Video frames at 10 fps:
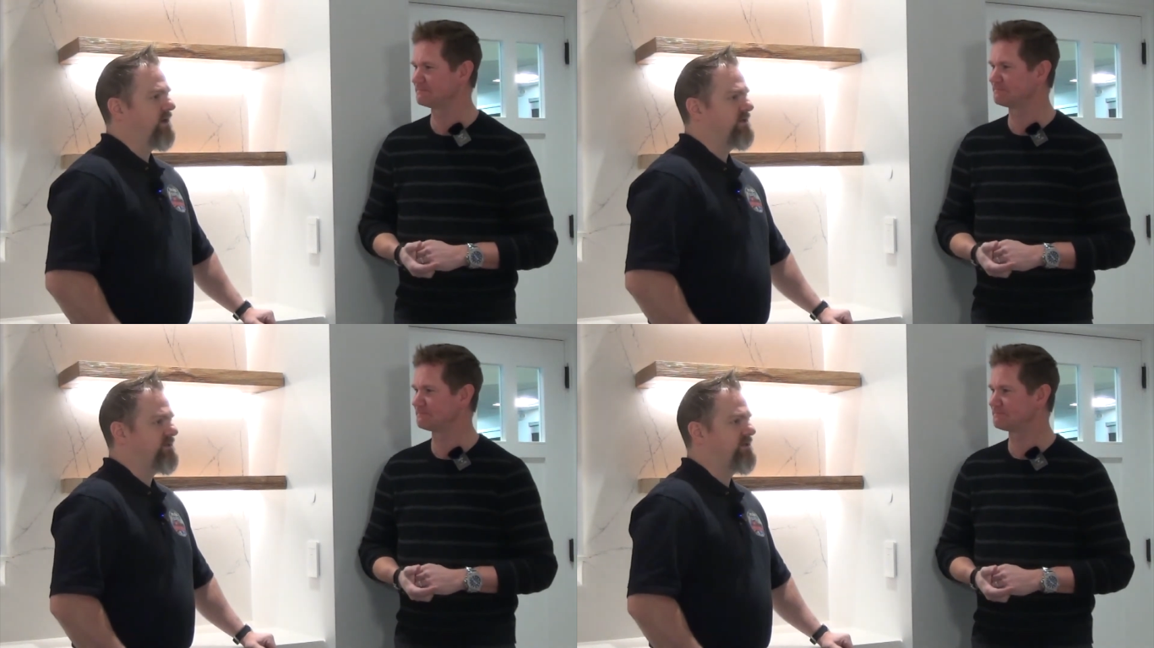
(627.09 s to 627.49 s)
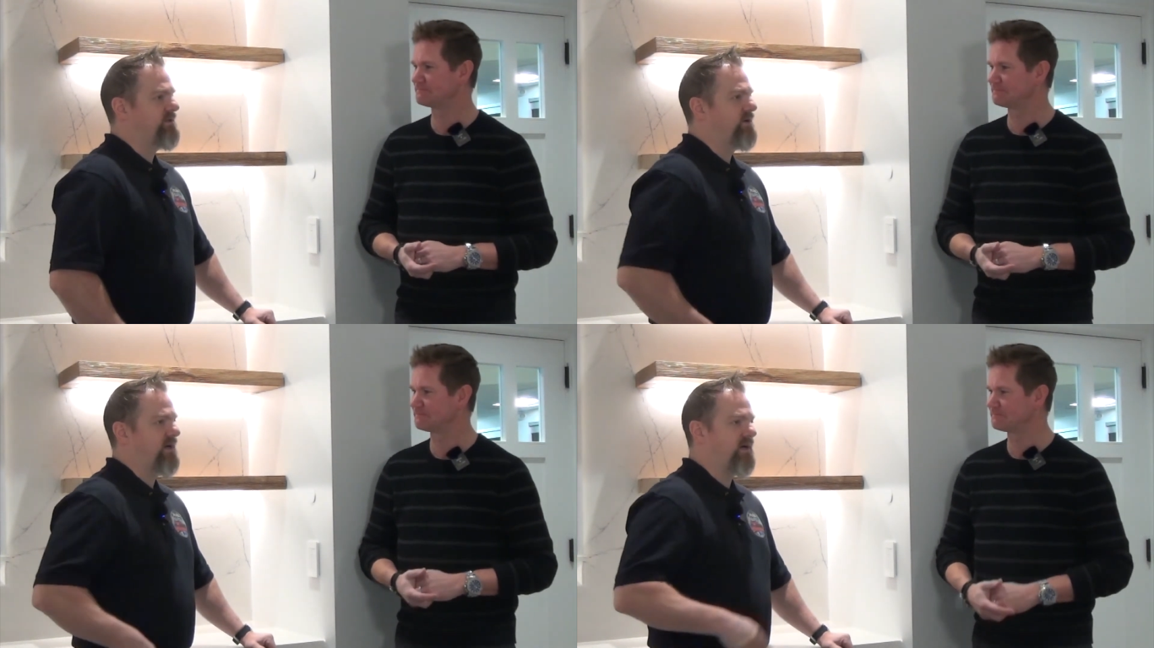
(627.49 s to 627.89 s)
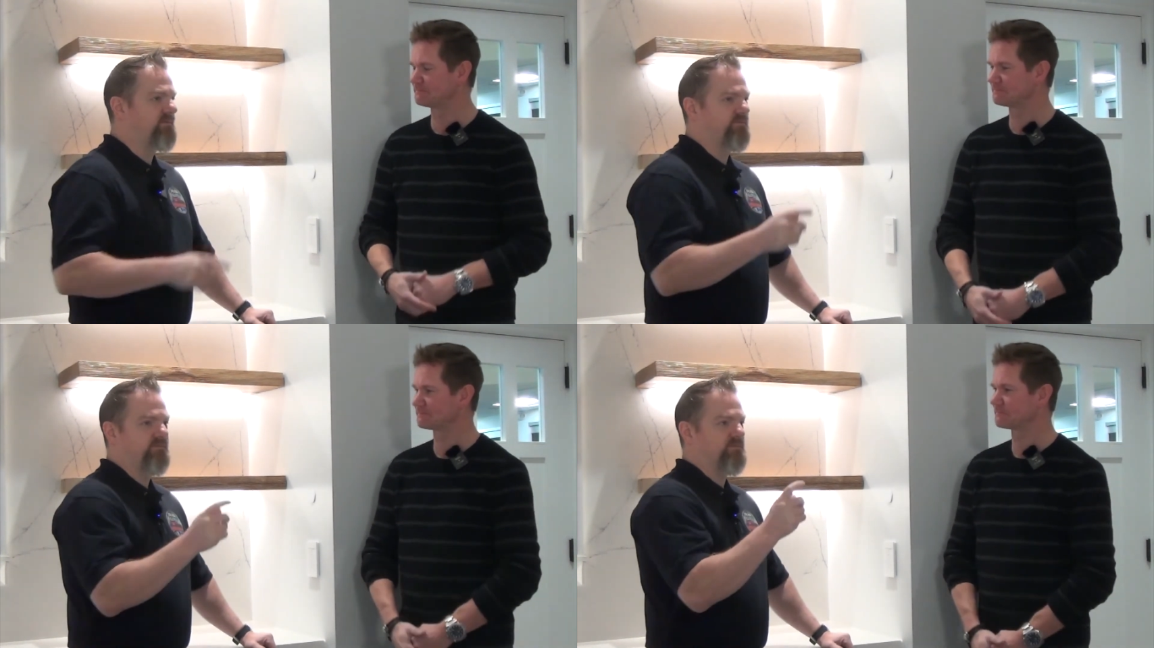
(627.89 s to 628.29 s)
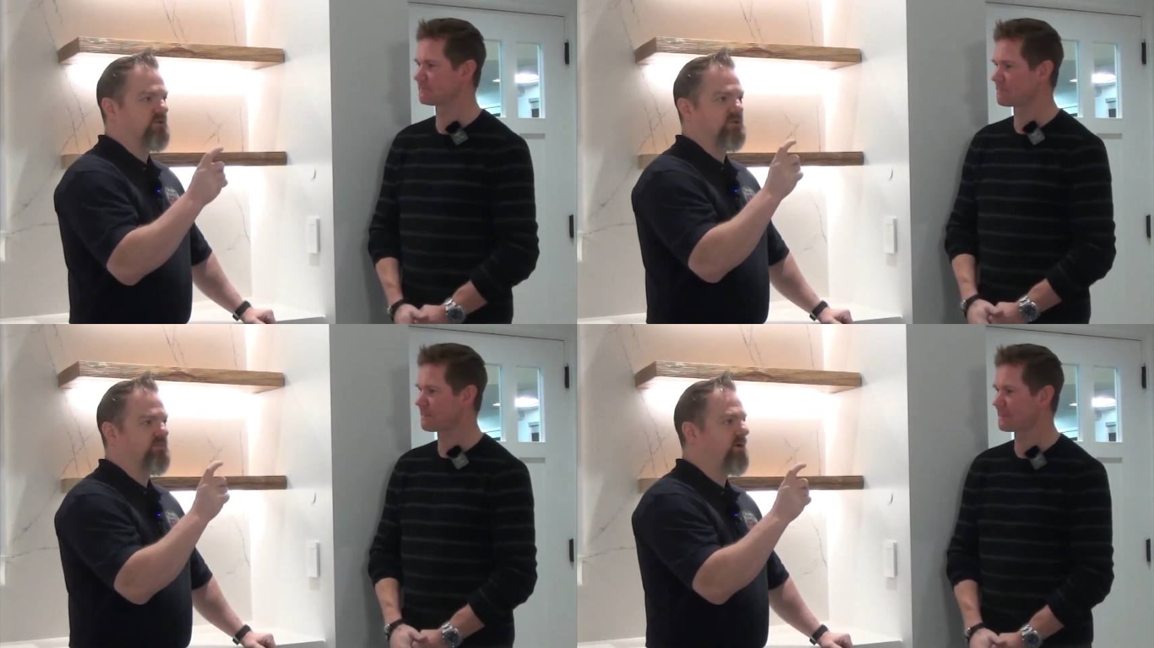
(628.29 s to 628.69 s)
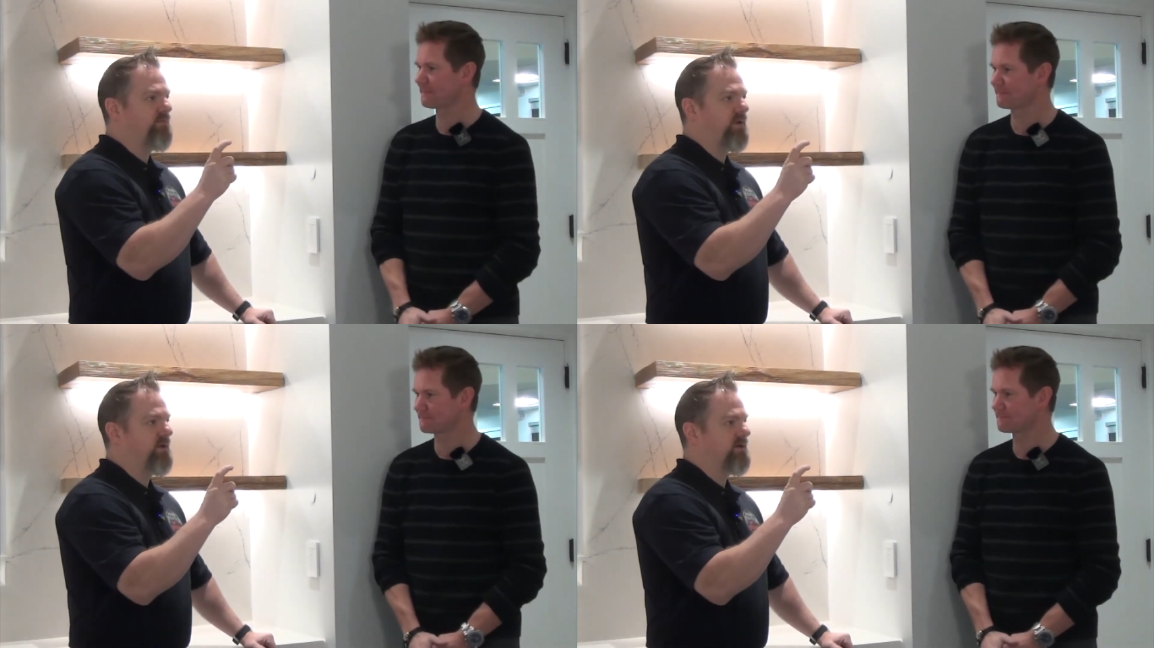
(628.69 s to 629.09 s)
Speaker 1: Gotcha. And you have smart
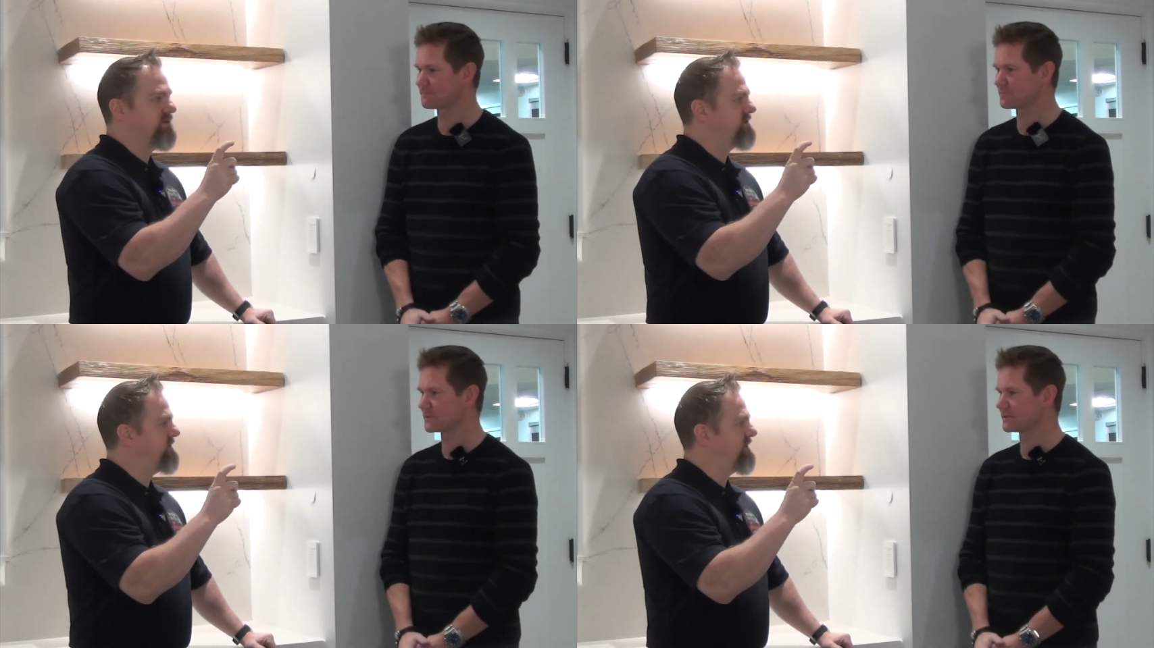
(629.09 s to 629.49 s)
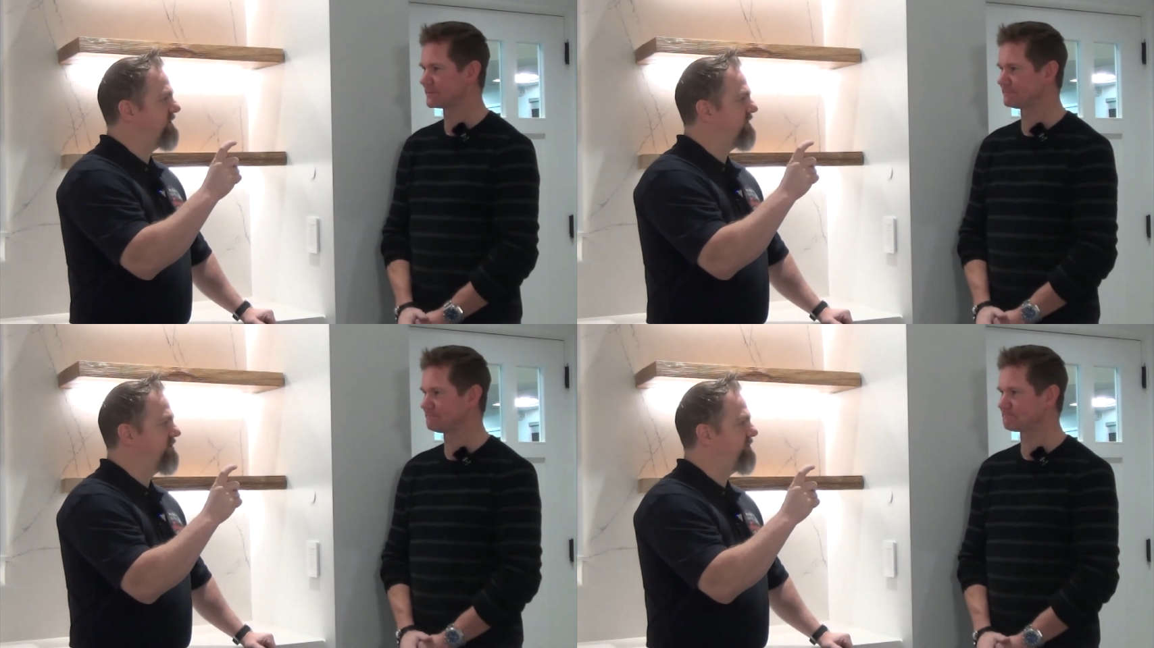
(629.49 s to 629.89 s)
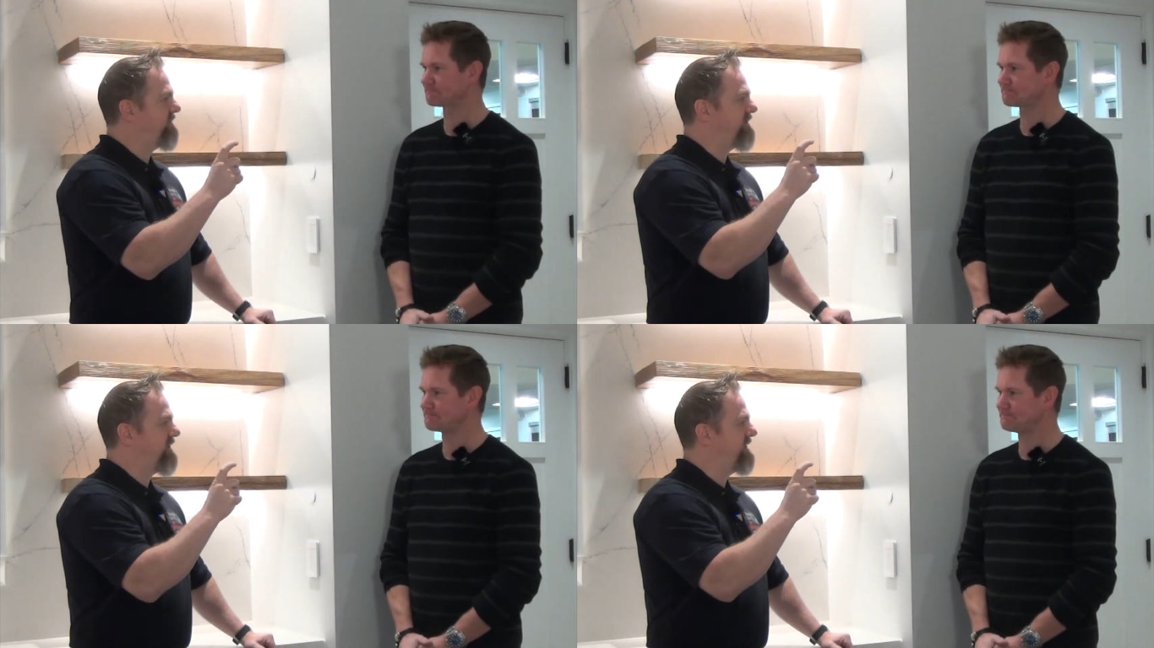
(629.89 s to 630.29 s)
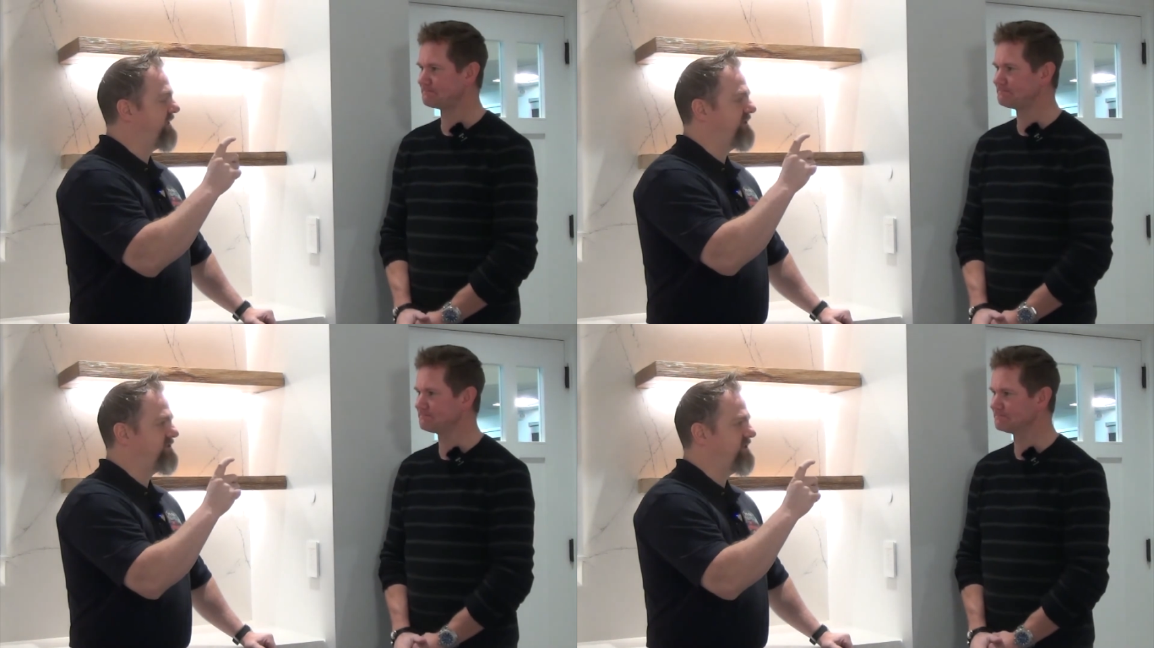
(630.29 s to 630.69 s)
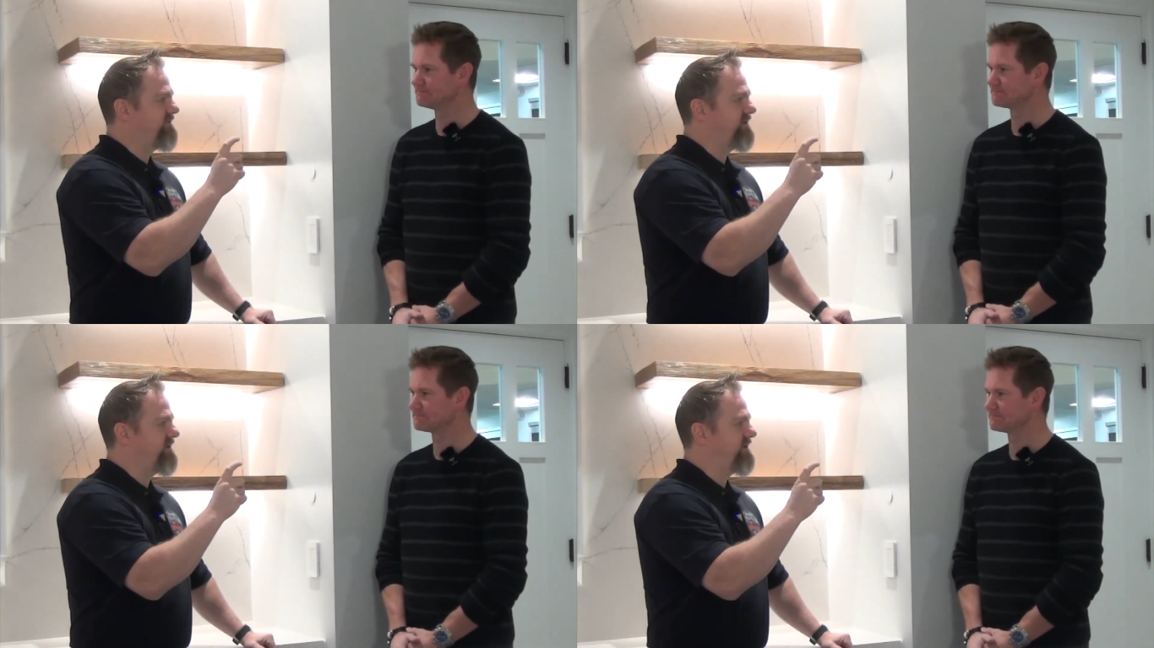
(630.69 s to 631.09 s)
plugs, you know, but behind each T
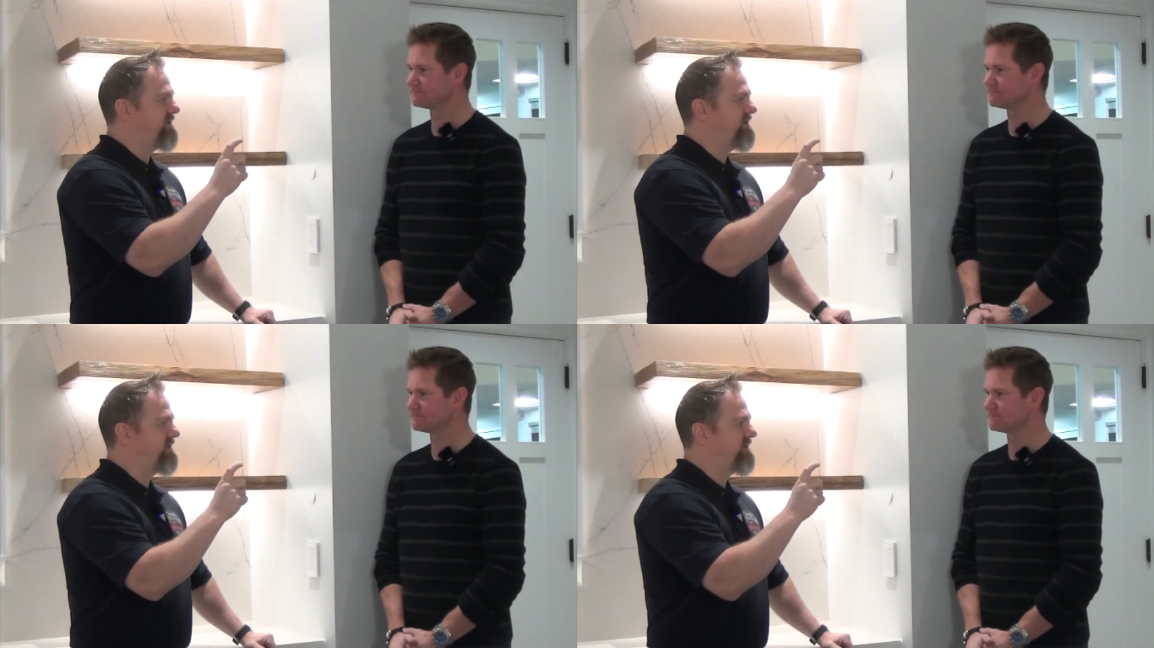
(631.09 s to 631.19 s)
V.